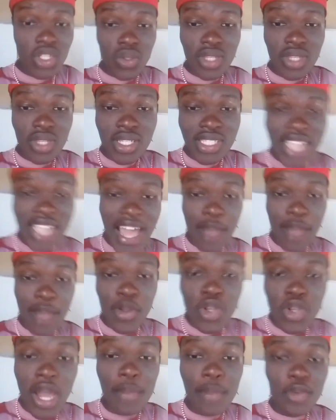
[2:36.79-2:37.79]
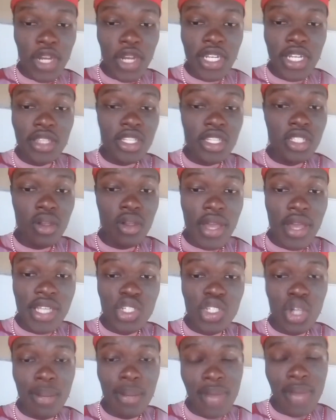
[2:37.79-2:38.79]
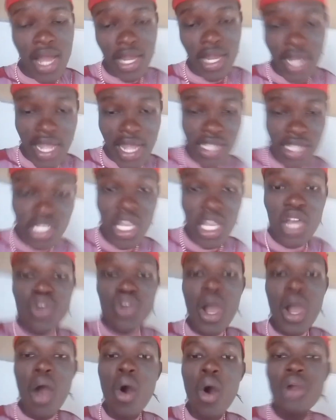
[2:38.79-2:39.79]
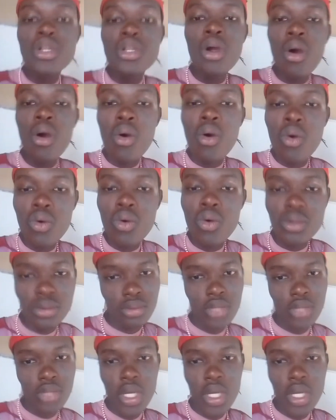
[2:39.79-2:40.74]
So this time when you're upgrading, there's no extra mark, guys. You are on your own.